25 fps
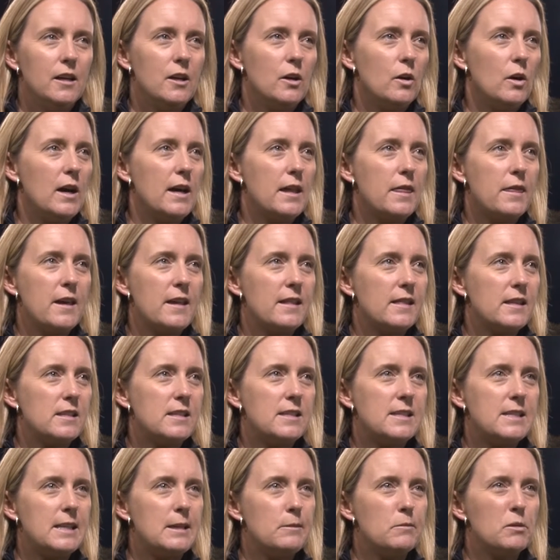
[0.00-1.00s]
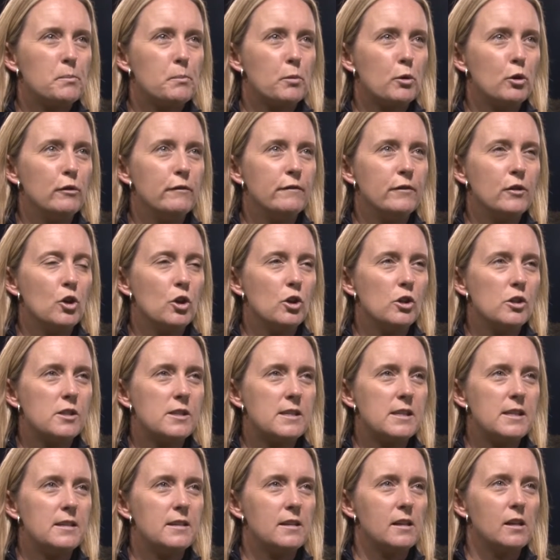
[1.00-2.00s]
I think this team's proven all
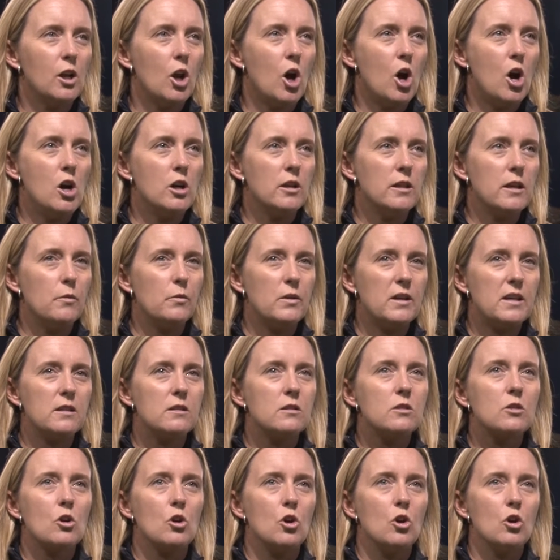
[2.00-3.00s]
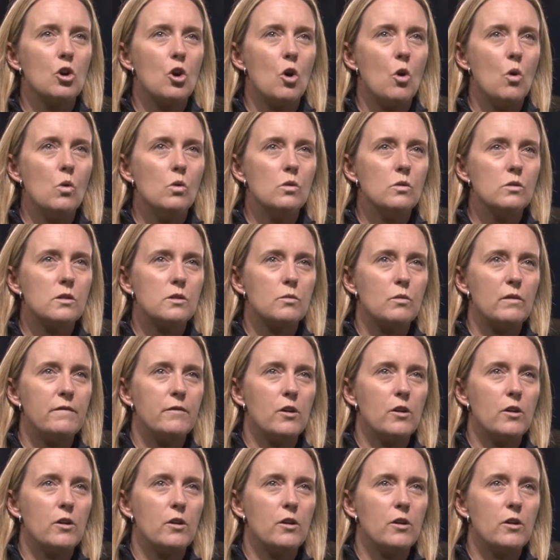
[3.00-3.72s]
season long that we can score goals.